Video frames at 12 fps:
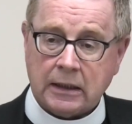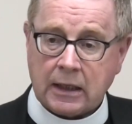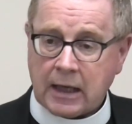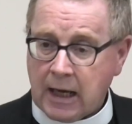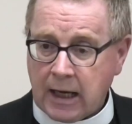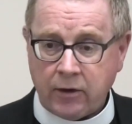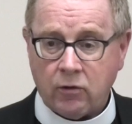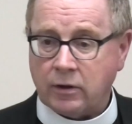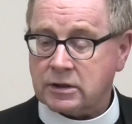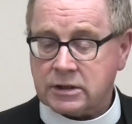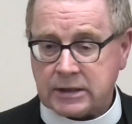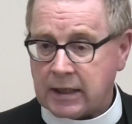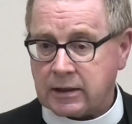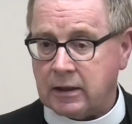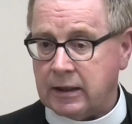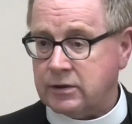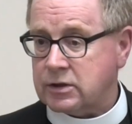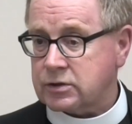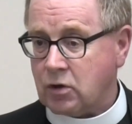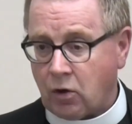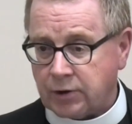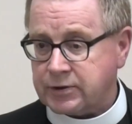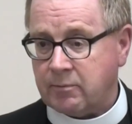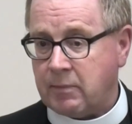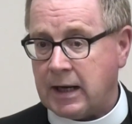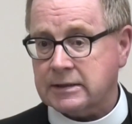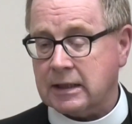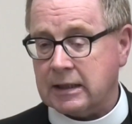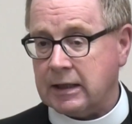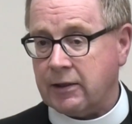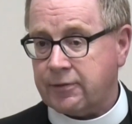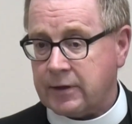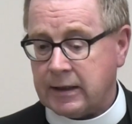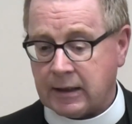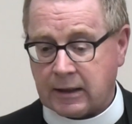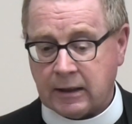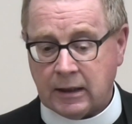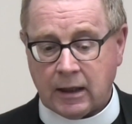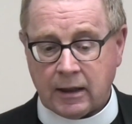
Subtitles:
cannot suddenly just automatically think